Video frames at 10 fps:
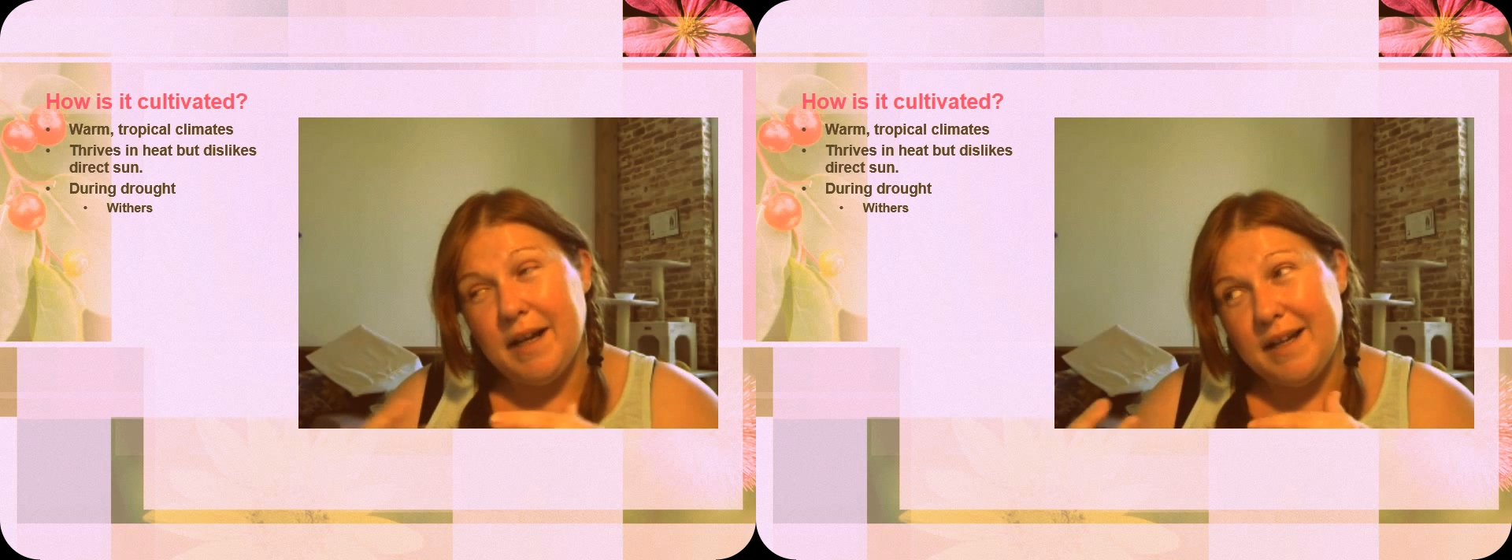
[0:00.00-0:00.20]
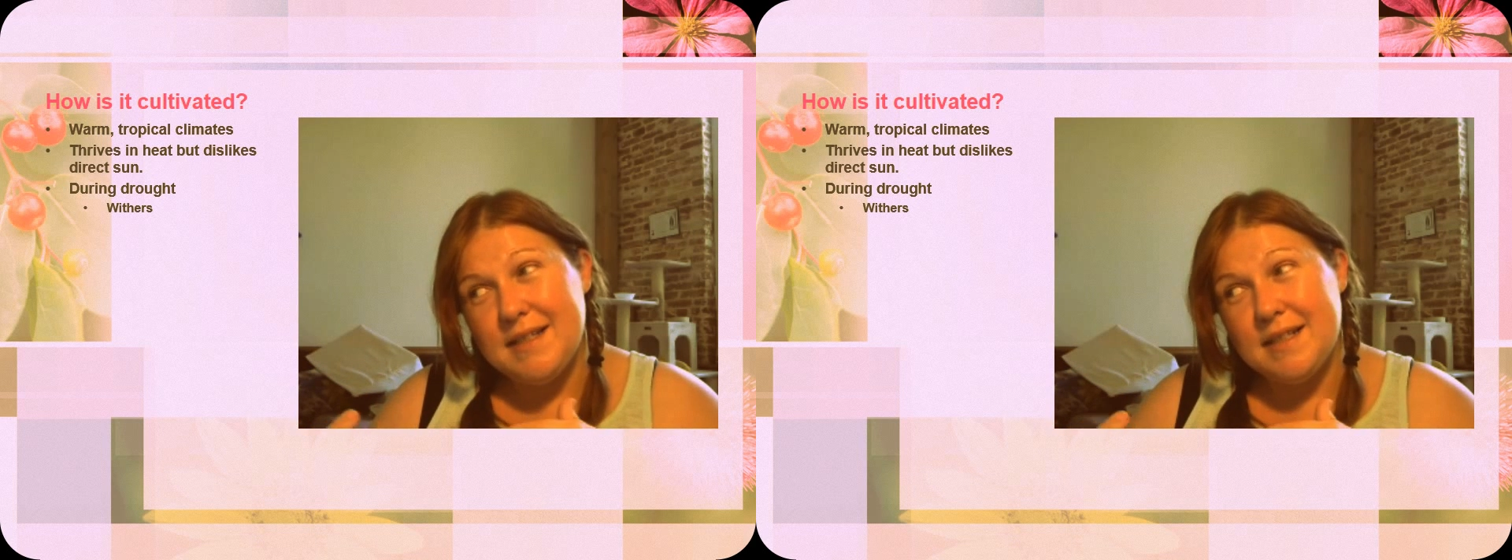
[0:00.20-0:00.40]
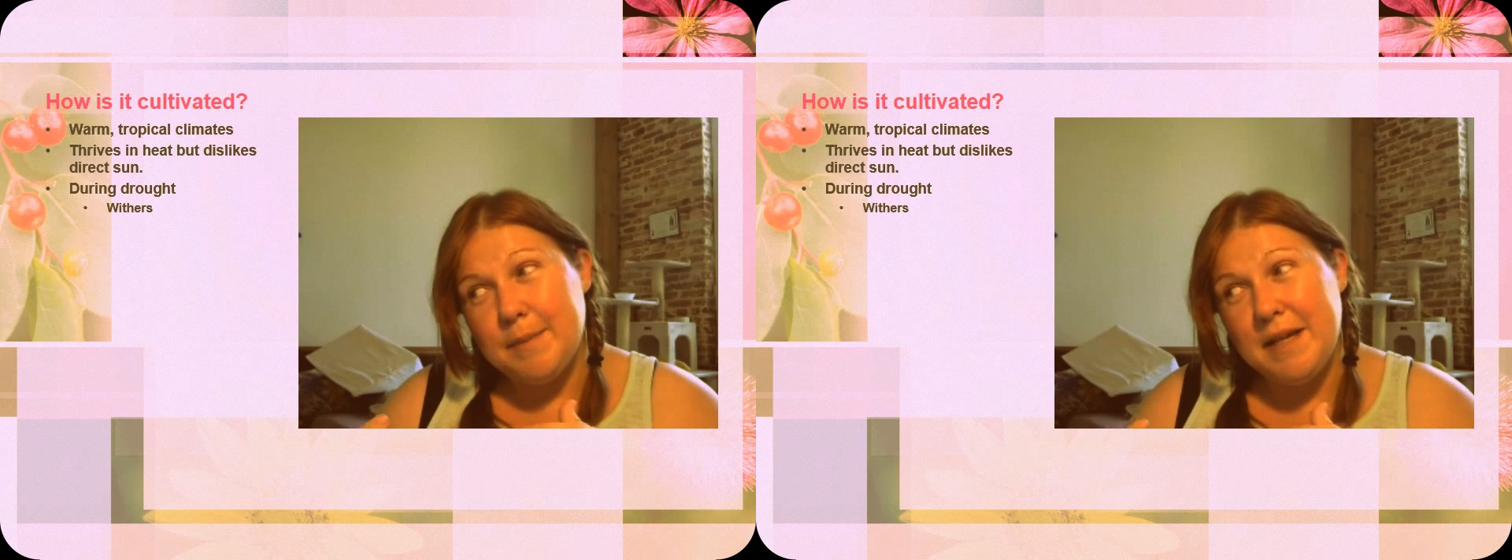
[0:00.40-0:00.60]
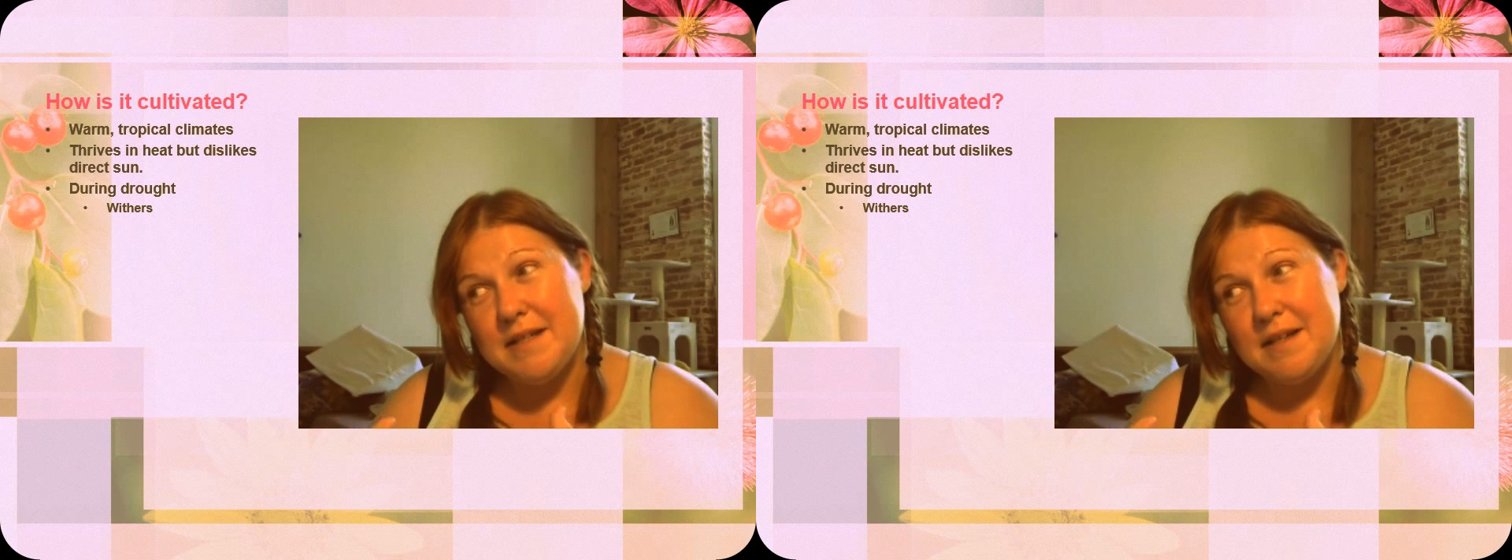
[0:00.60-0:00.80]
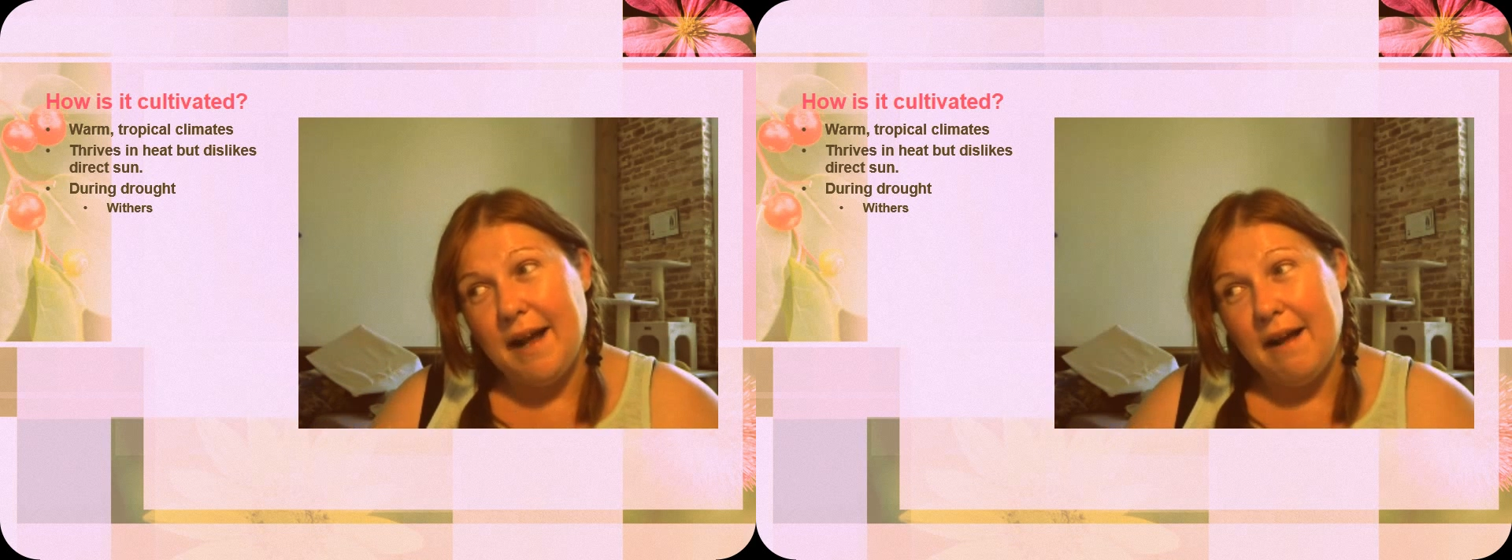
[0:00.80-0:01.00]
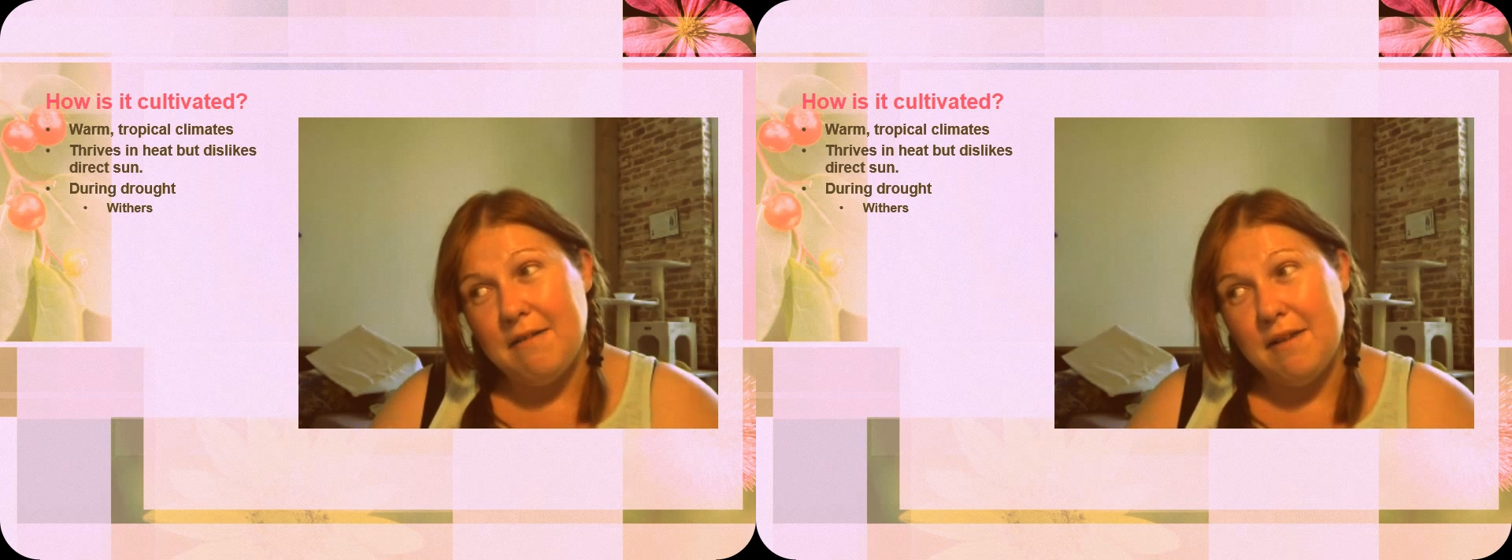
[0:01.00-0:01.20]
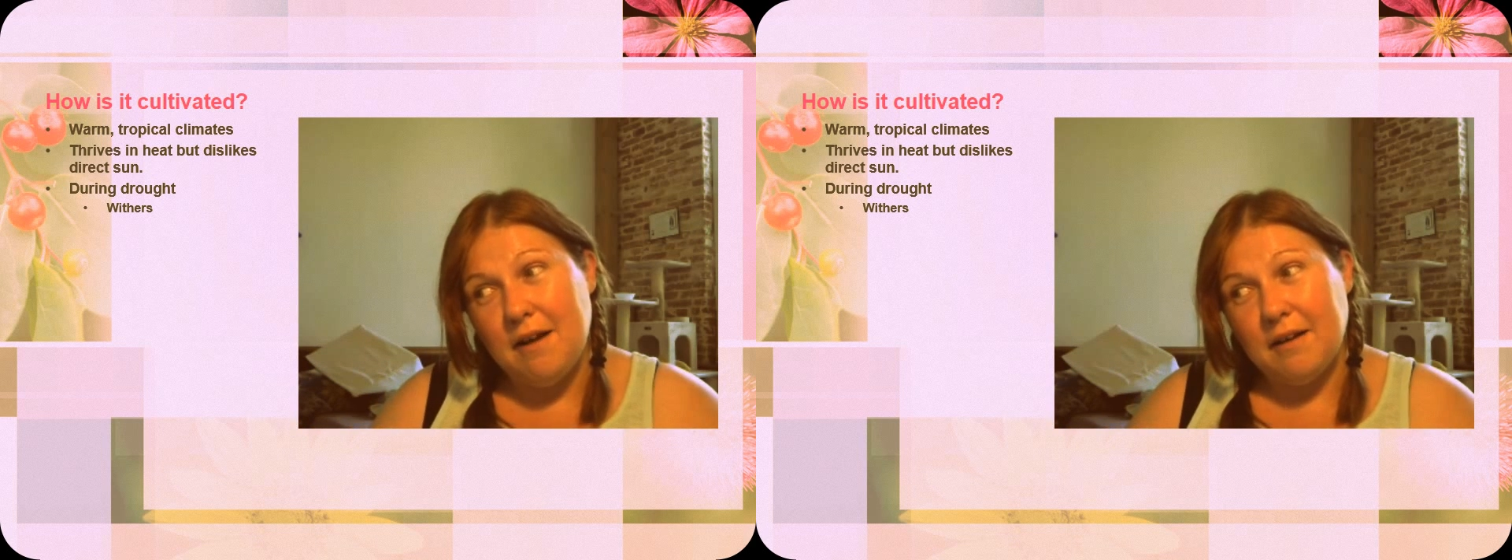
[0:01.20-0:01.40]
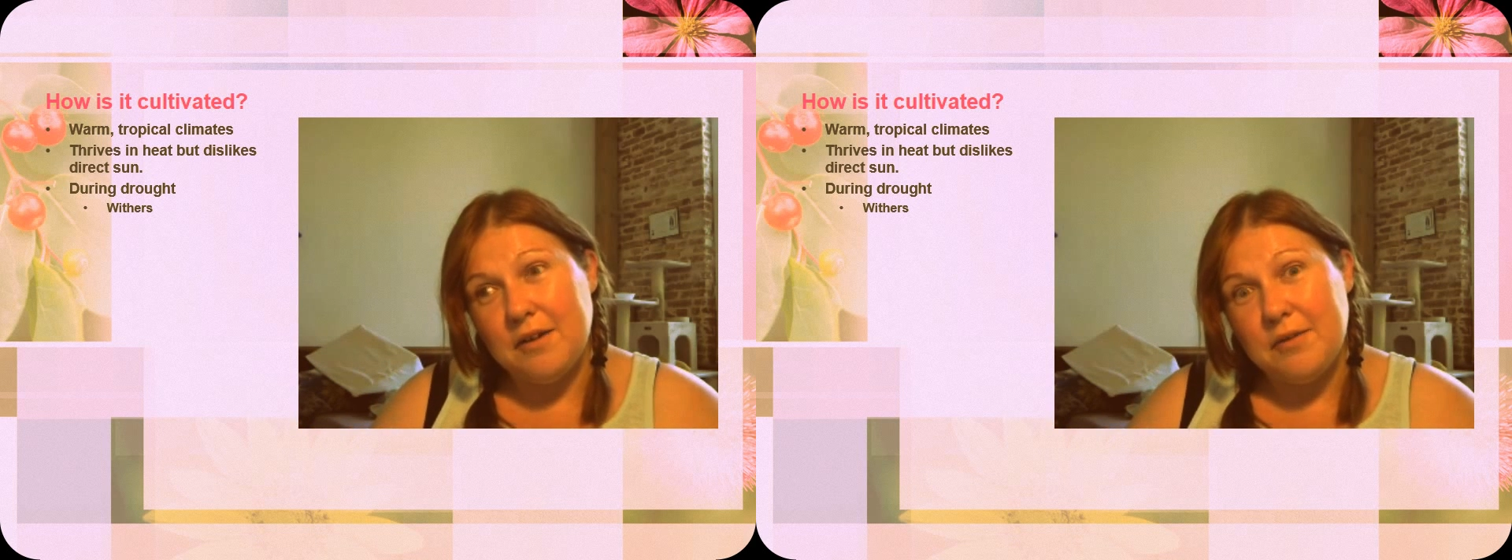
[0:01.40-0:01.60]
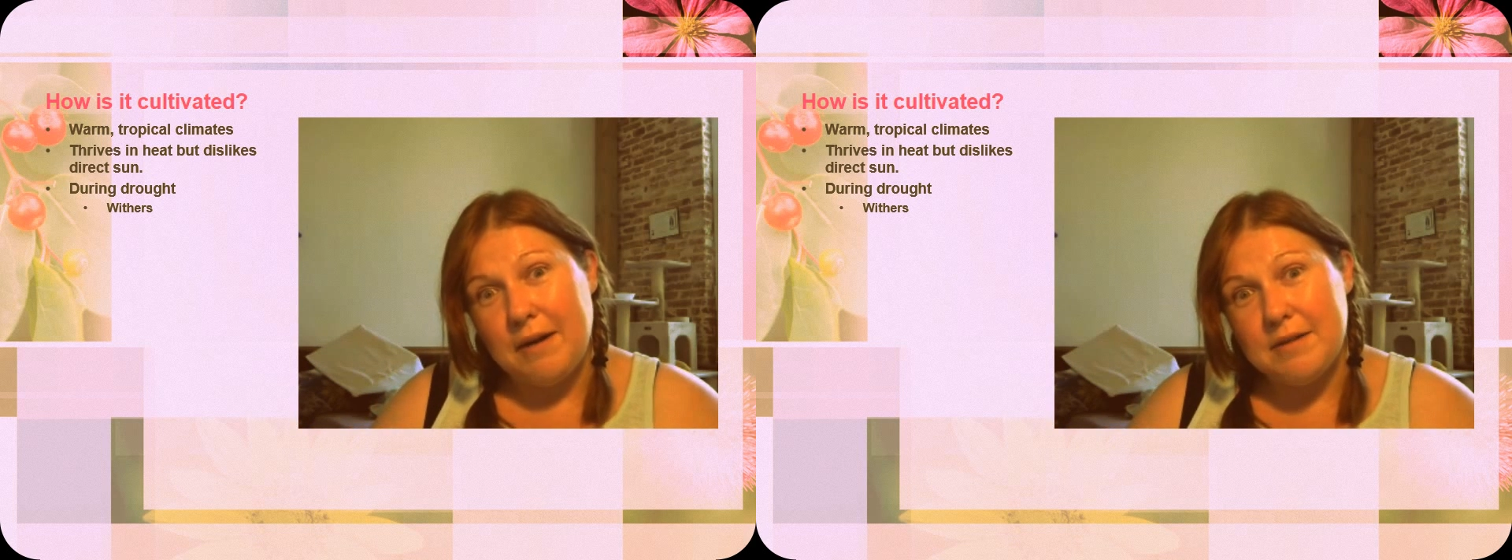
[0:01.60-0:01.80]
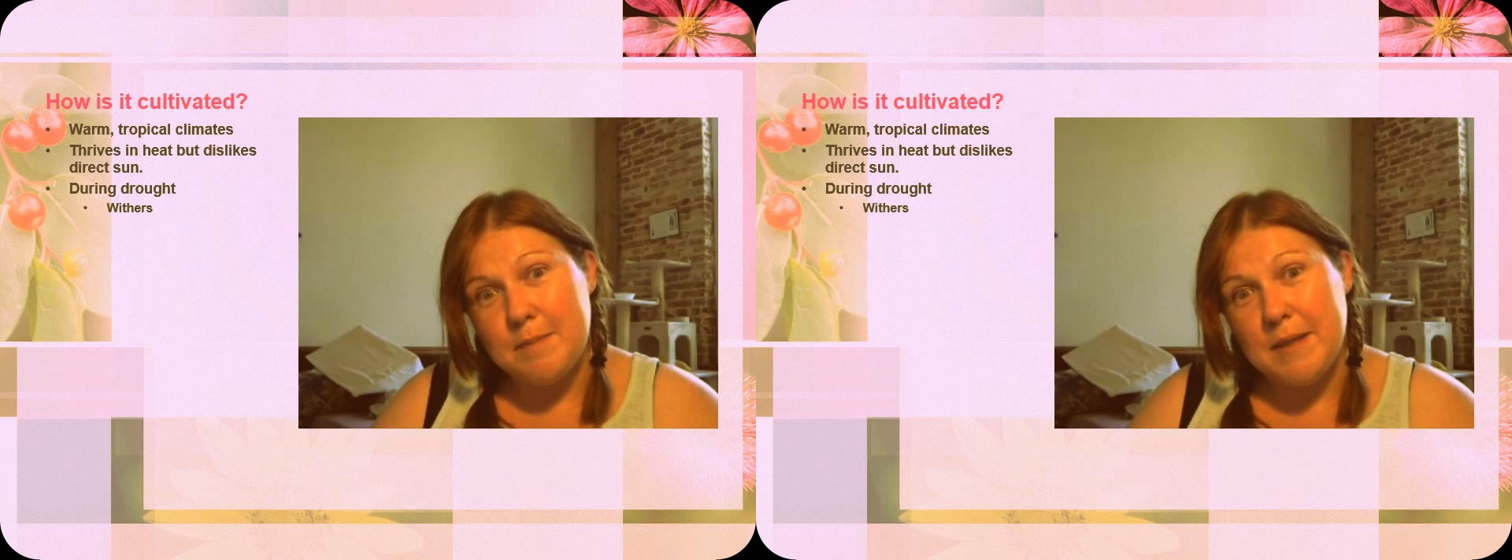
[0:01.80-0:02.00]
I guess it depends on how long the
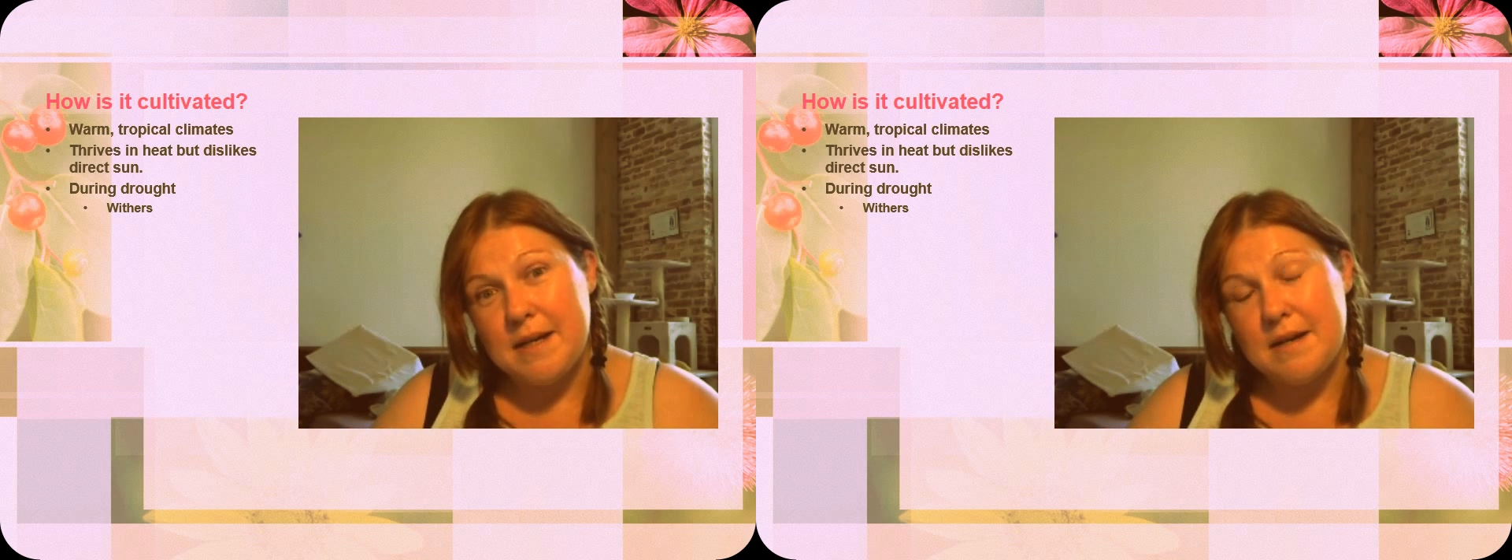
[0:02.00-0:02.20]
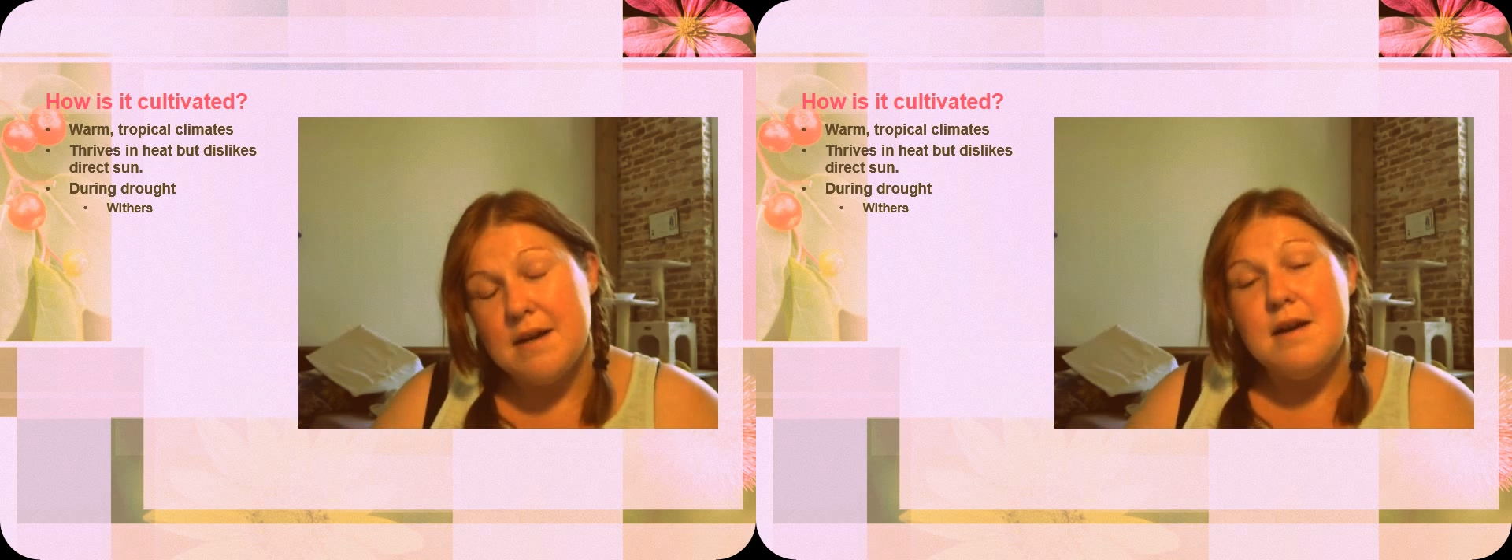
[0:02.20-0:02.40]
drought's been,